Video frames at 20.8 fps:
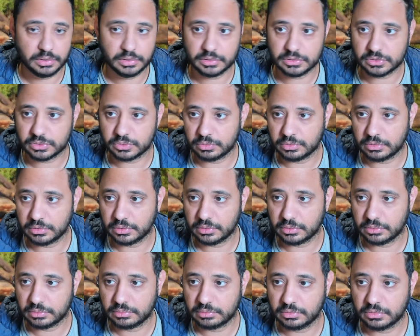Let's do
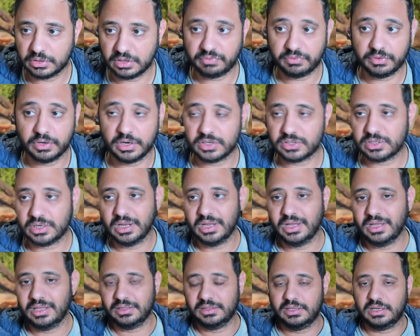a refresh.
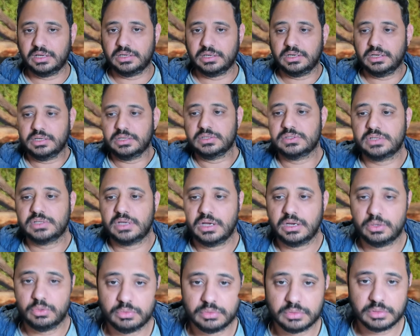The idea is
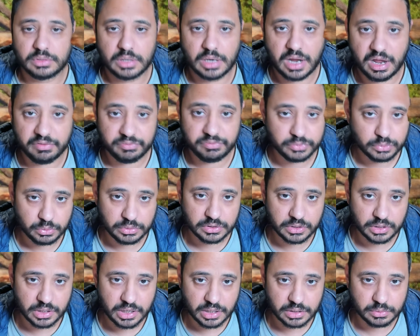I don't have to
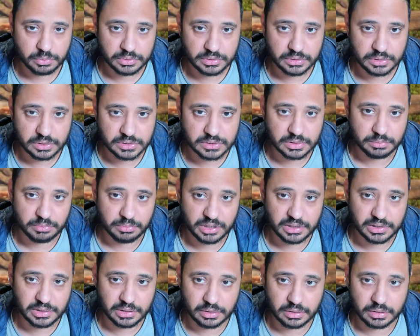interact with this. It
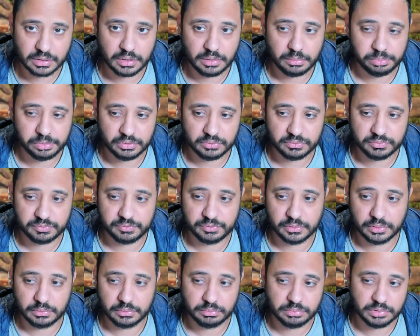might take a couple
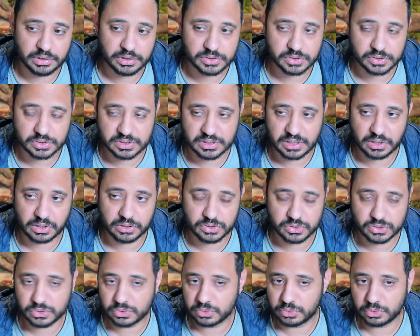of minutes or
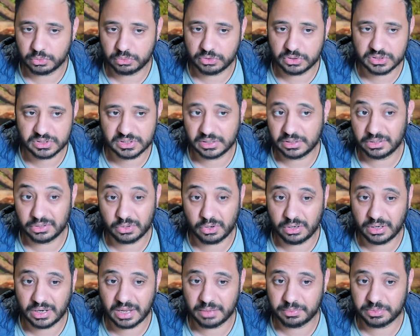seconds to do this, and it
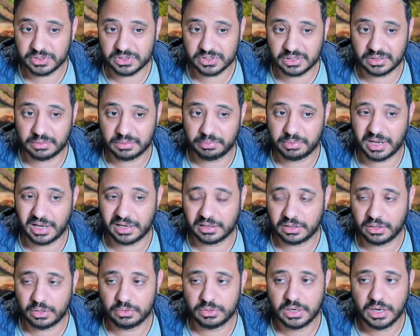all happens in the
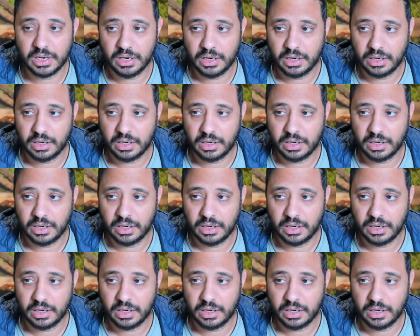background.